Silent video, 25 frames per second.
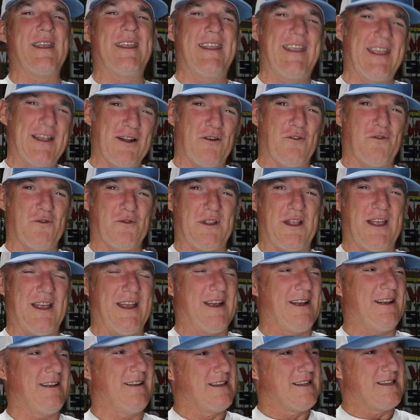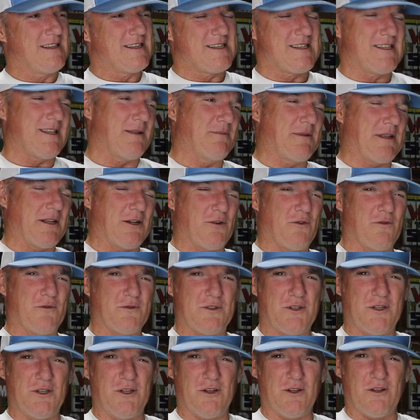Get over there. Slip that over
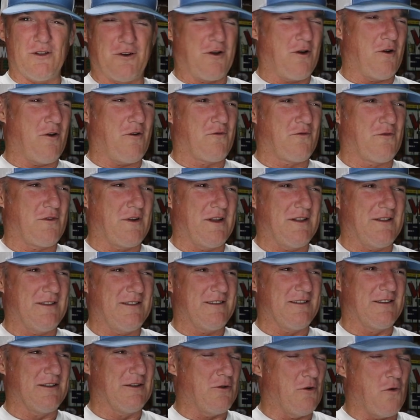to your girlfriend,